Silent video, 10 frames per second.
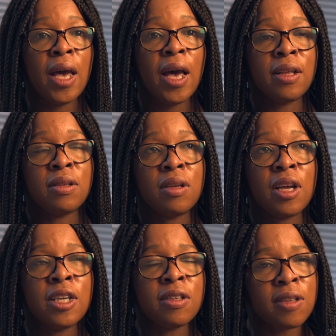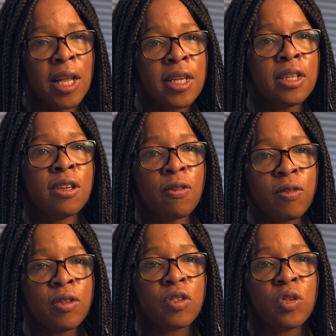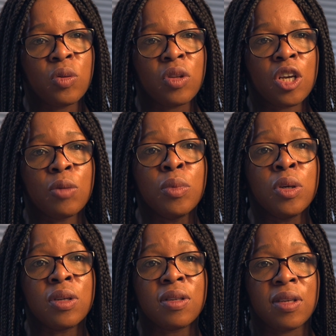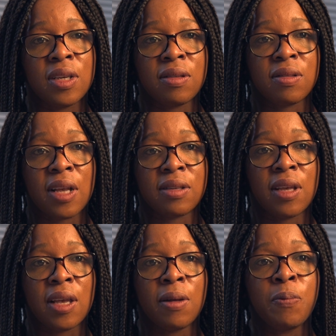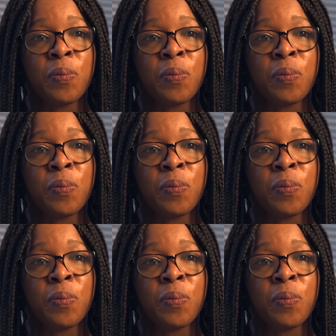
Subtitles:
And slightly different to the community setting,